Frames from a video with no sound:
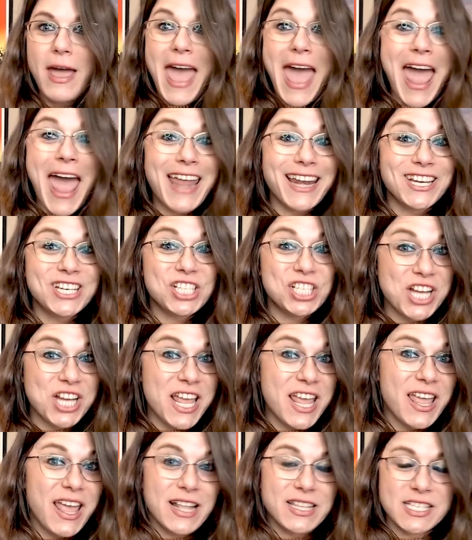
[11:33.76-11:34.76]
and
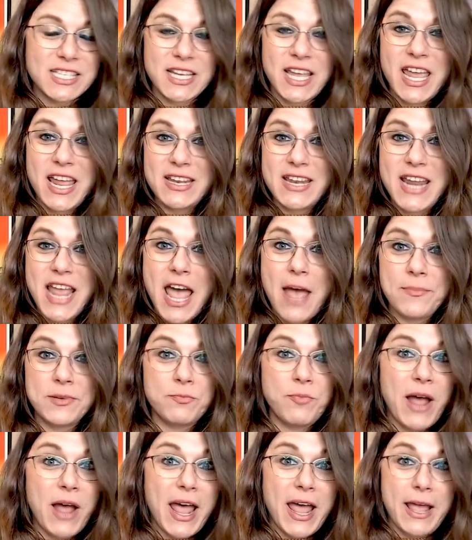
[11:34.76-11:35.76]
she gets kidnapped
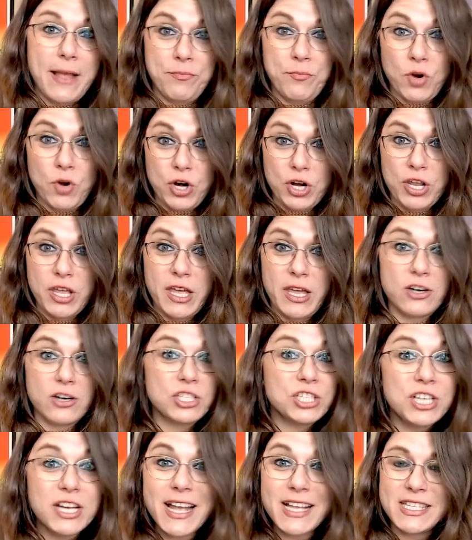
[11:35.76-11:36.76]
by Murky or
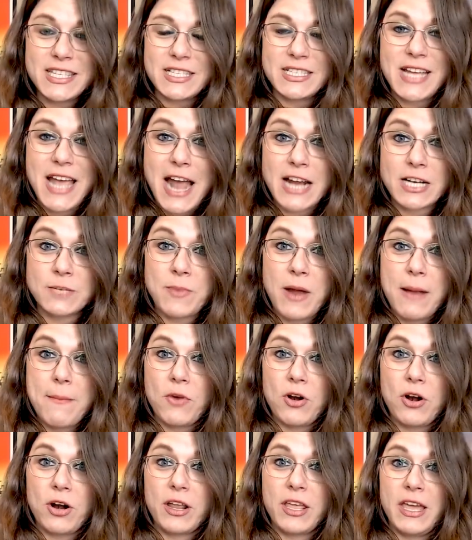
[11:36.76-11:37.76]
she gets attacked by
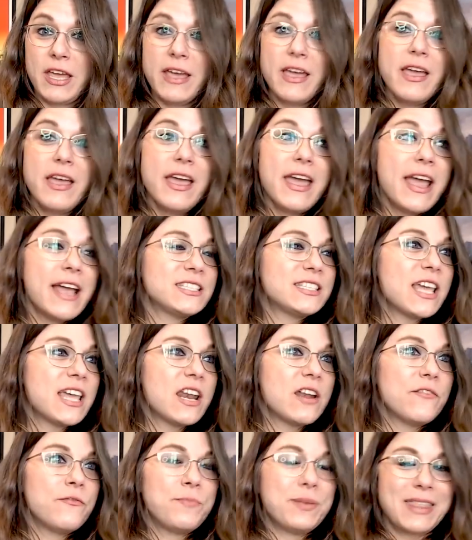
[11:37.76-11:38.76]
Murky instead
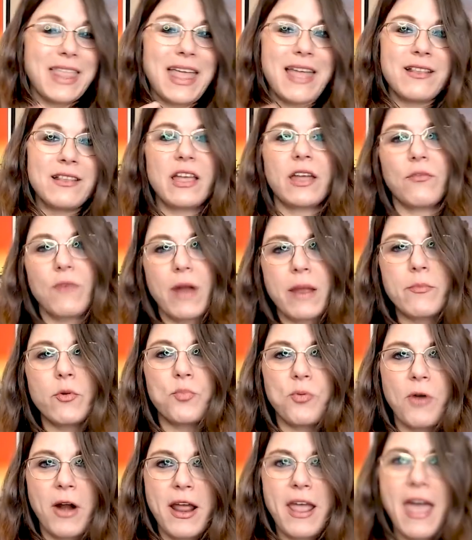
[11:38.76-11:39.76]
of but then like Rainbow
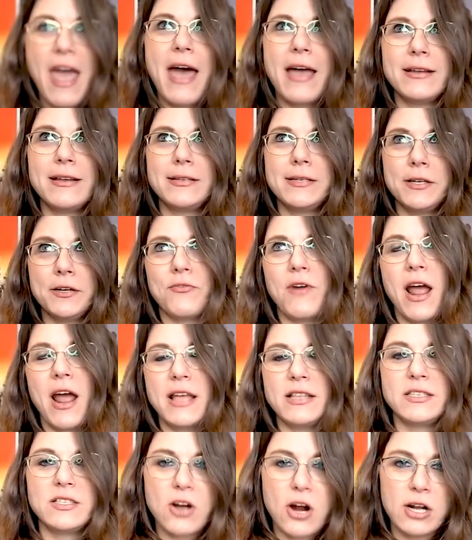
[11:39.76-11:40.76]
Brite had to
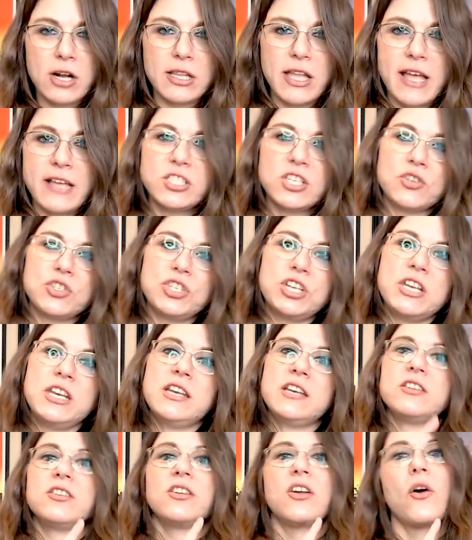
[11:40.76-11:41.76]
ride Starlight, so she
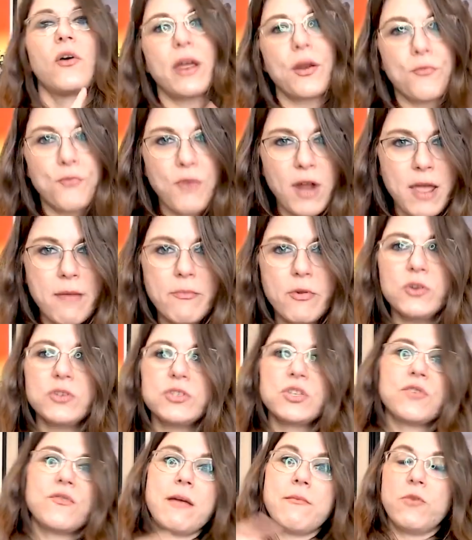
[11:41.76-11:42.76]
needed to go get Rainbow
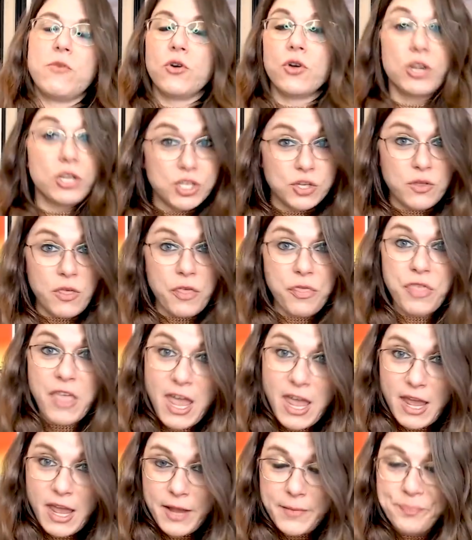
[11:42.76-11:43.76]
so Rainbow could do the
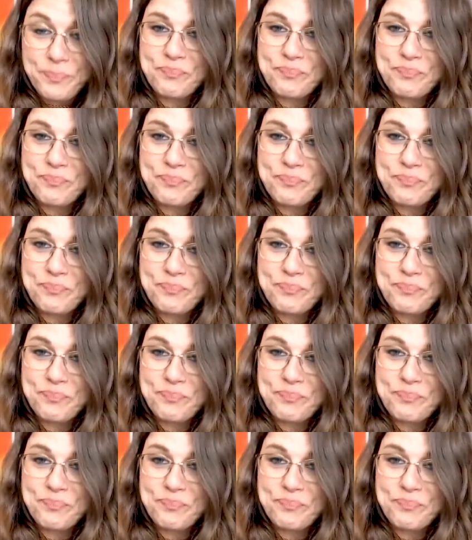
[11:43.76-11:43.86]
thing.